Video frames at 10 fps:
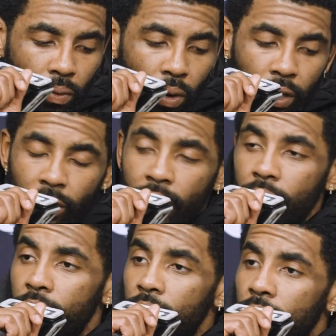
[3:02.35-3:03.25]
want
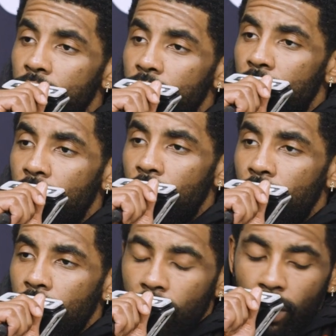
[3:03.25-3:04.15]
greatness,
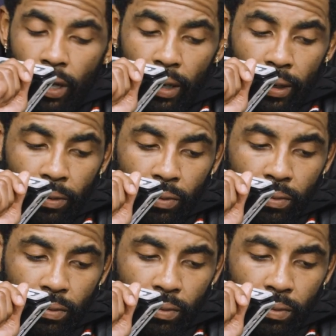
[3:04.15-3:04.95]
will